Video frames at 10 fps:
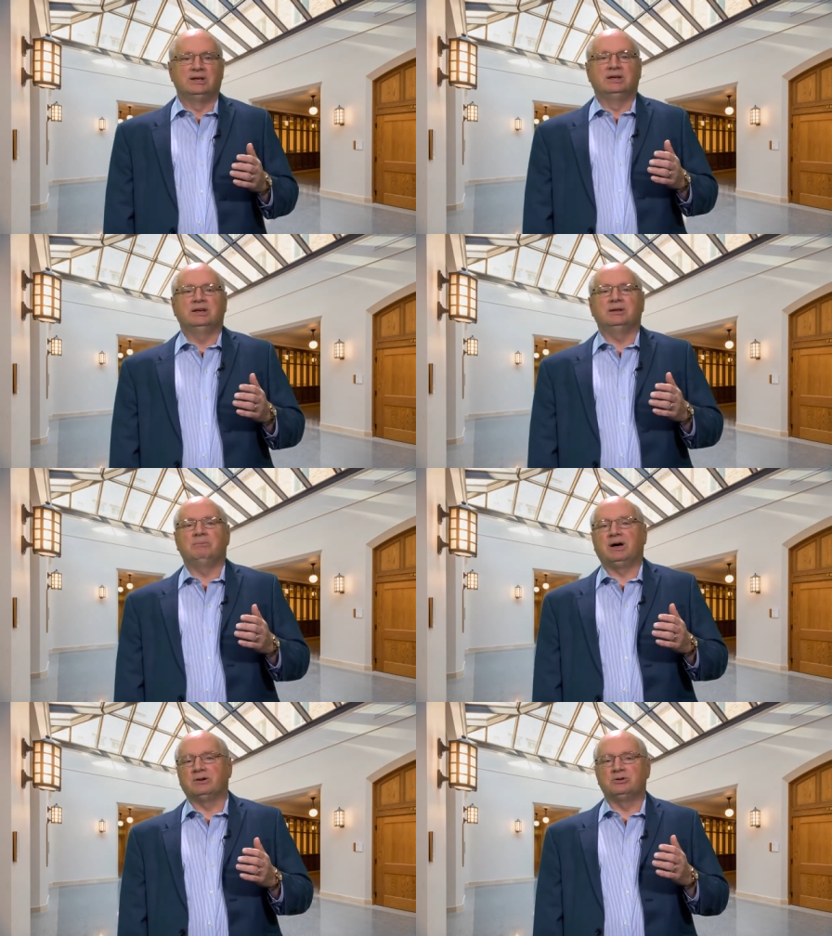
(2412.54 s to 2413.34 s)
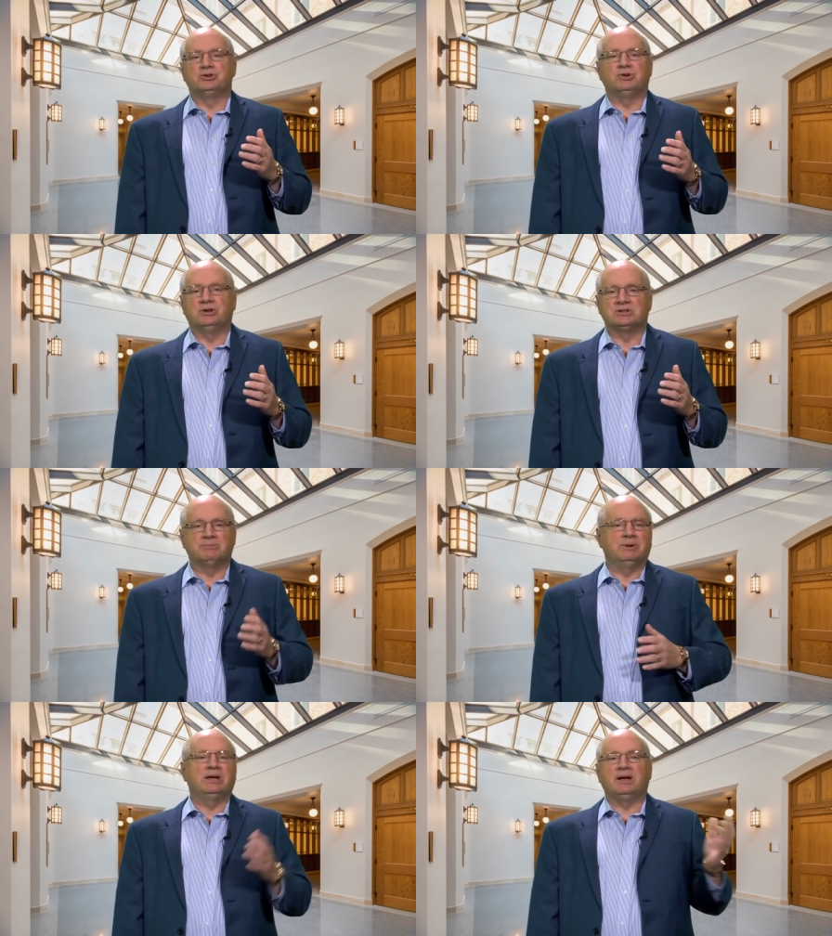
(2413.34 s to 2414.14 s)
in modern Judaism
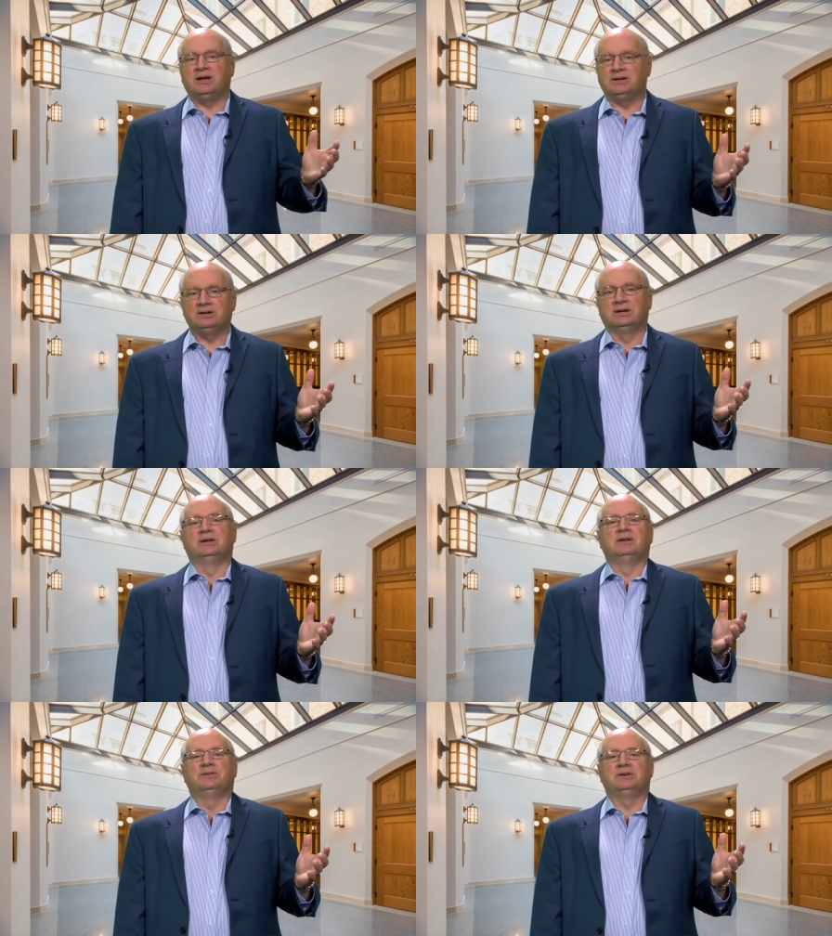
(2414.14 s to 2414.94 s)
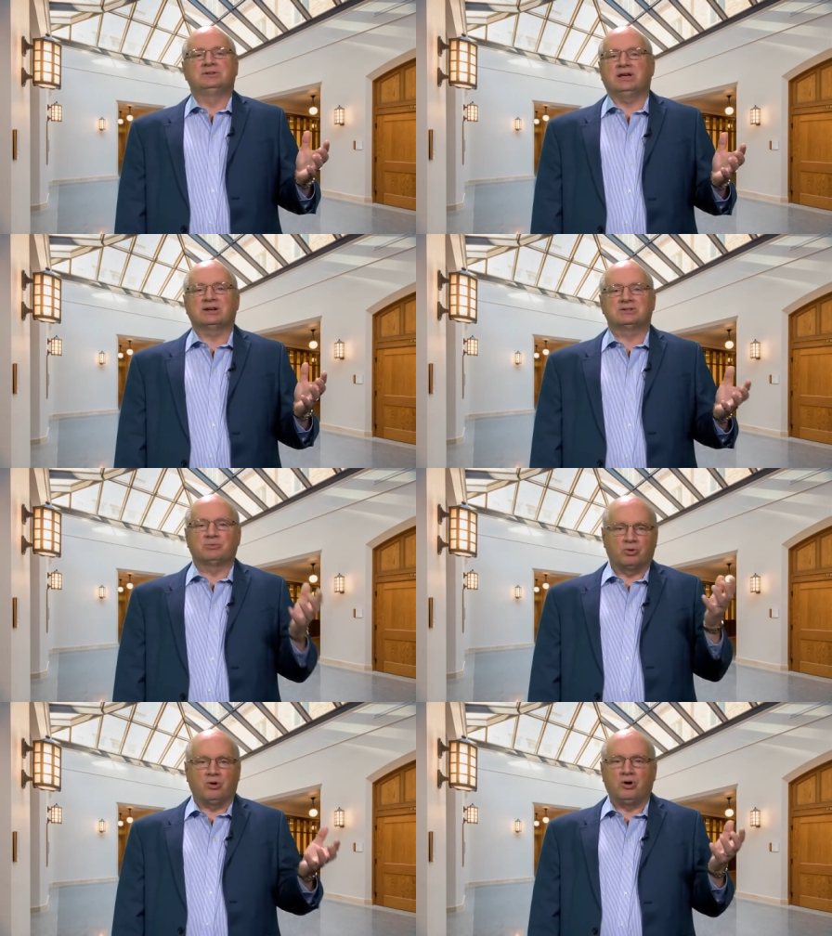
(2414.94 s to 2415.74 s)
beyond the texts that
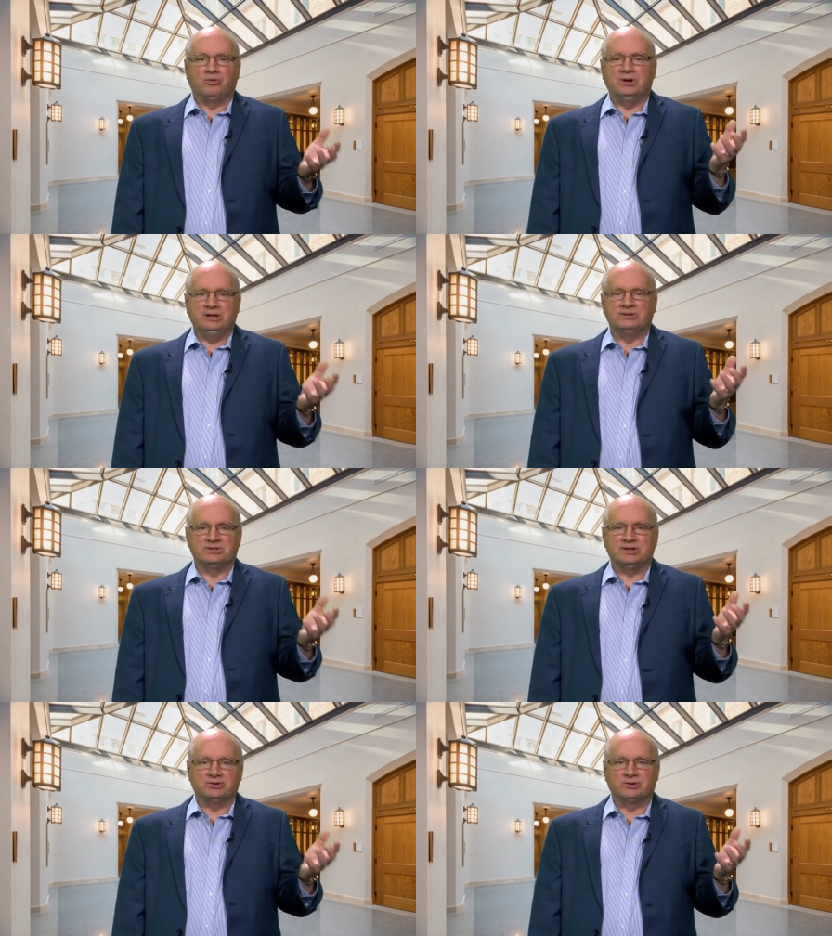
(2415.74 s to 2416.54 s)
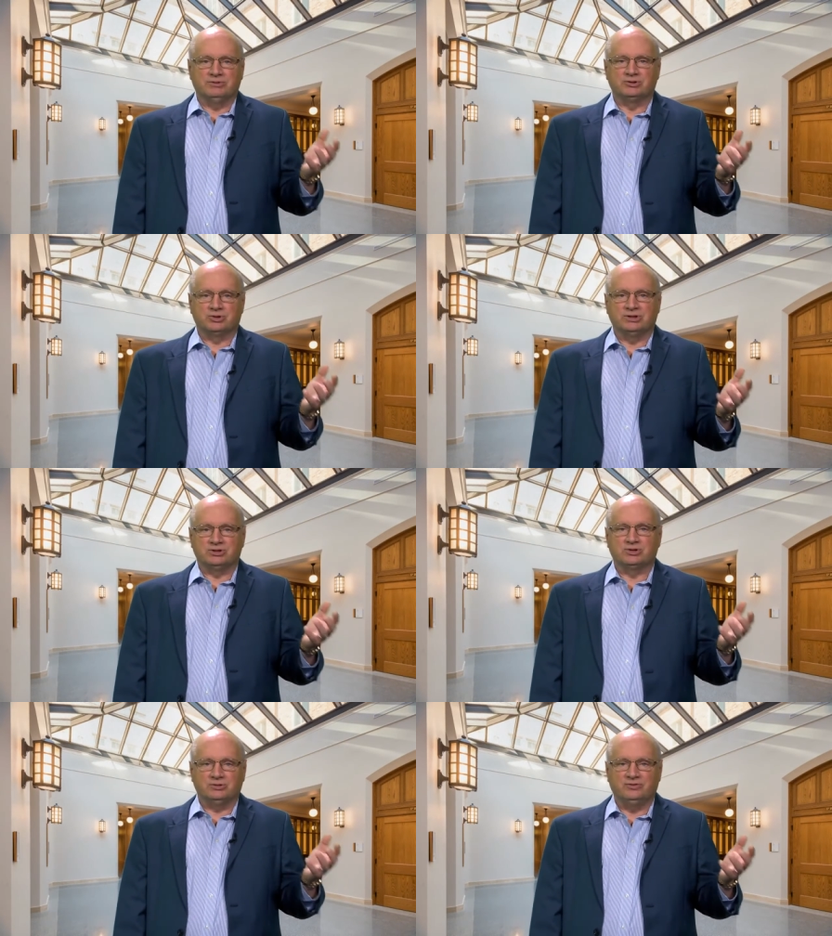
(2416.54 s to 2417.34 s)
were already the center of the
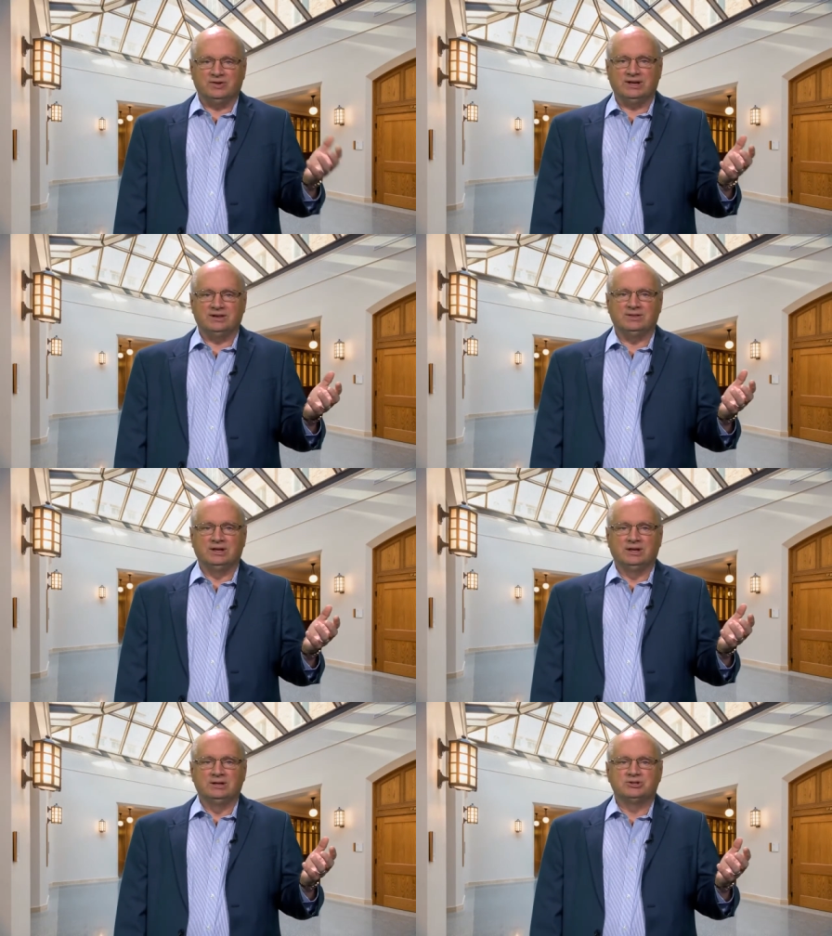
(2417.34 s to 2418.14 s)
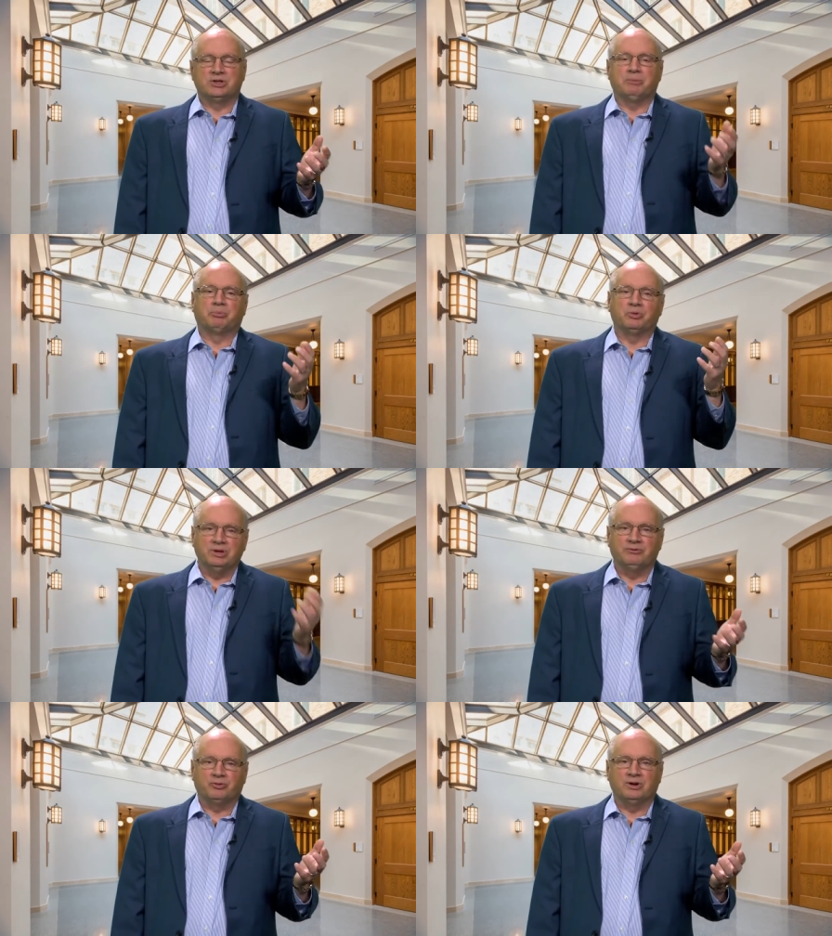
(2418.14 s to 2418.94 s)
traditional faith. So the
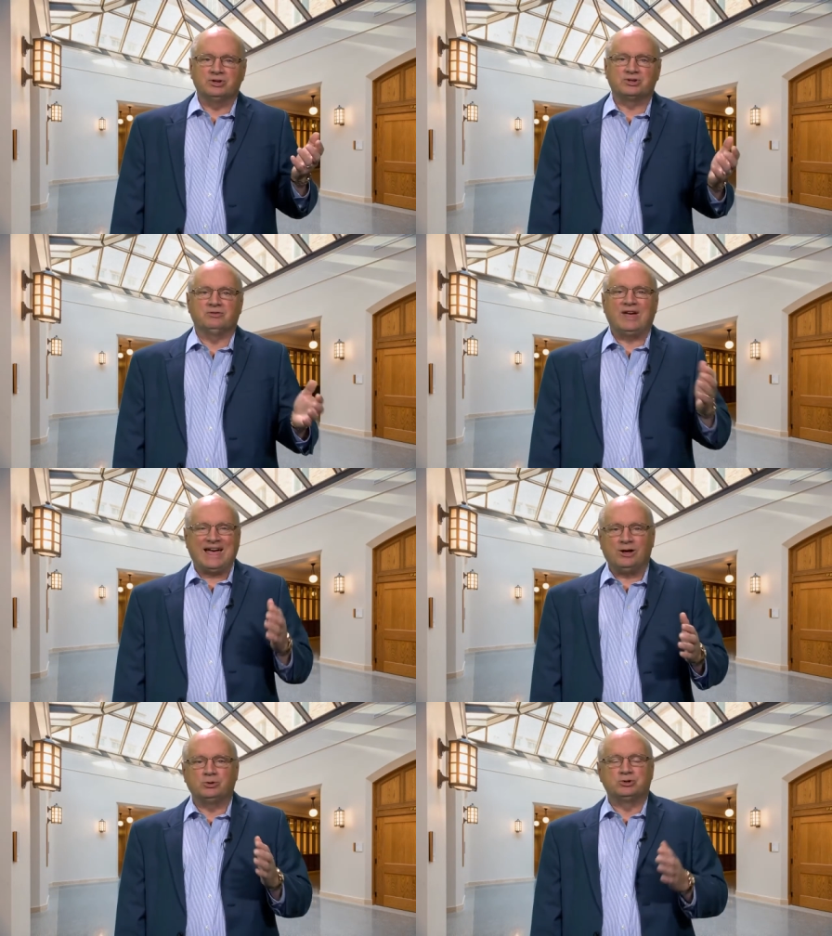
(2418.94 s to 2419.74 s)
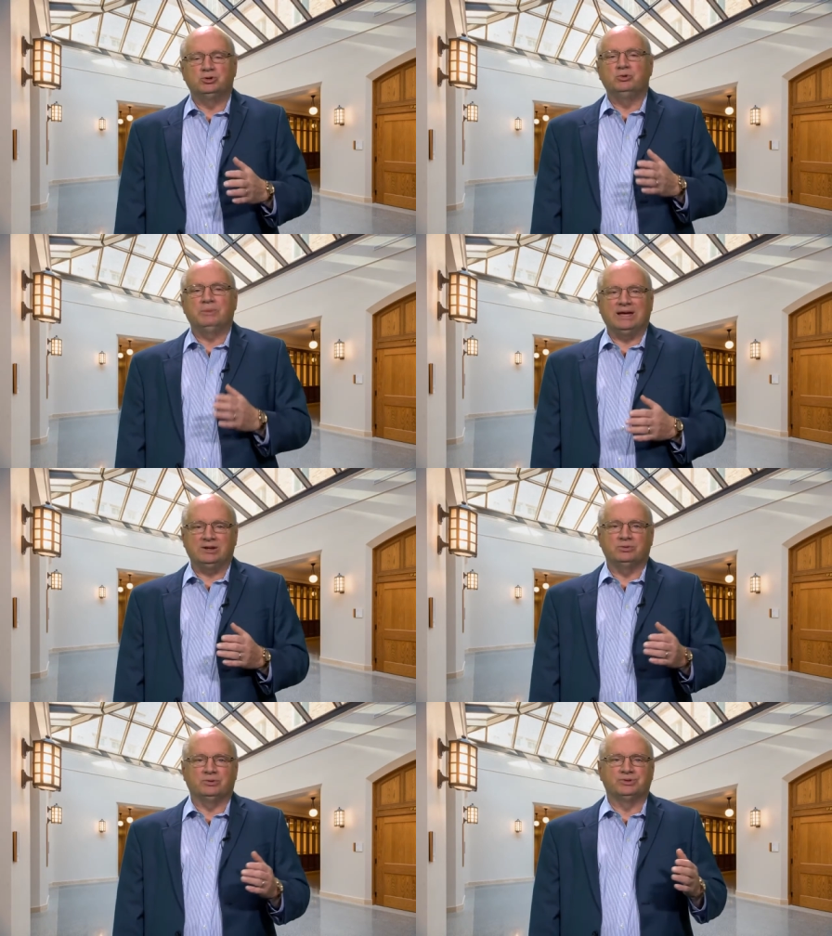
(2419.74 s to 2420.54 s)
proliferation of how-to
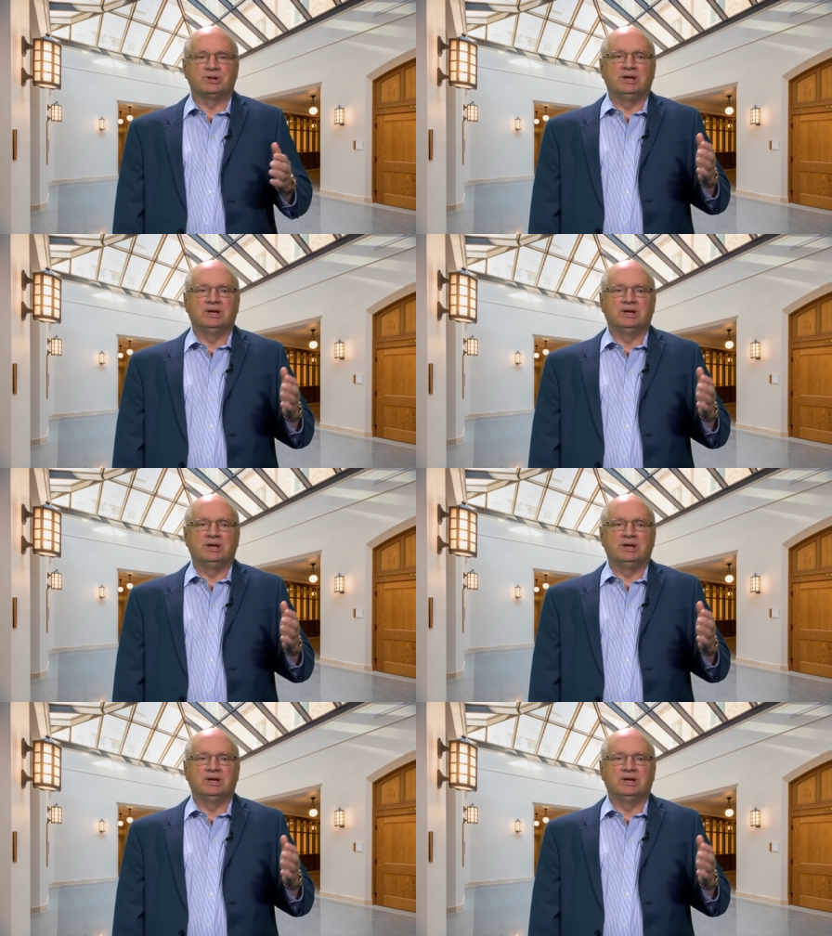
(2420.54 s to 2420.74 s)
manuals,